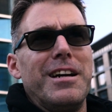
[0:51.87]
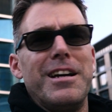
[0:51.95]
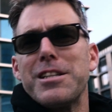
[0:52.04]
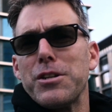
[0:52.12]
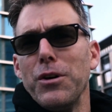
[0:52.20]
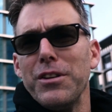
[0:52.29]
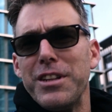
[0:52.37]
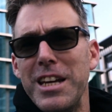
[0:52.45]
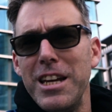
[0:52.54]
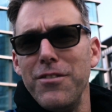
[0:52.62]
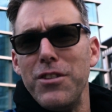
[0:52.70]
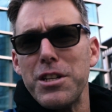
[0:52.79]
It's called the
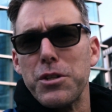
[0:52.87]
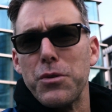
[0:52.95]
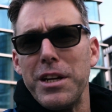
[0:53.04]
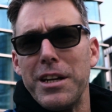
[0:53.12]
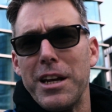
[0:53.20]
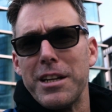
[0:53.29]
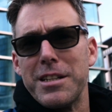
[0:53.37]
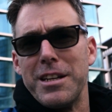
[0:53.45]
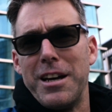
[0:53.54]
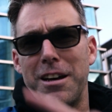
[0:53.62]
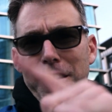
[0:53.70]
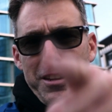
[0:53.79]
Inviscreen and
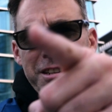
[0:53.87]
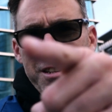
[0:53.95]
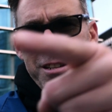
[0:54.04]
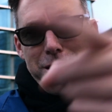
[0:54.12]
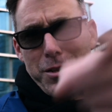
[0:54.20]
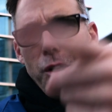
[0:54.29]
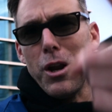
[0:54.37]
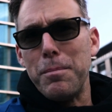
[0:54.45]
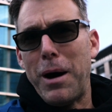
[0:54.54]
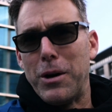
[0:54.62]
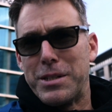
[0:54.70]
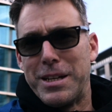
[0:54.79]
uh, this is all
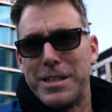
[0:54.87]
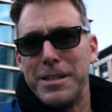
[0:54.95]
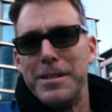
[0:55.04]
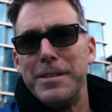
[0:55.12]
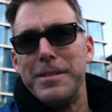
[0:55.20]
about it.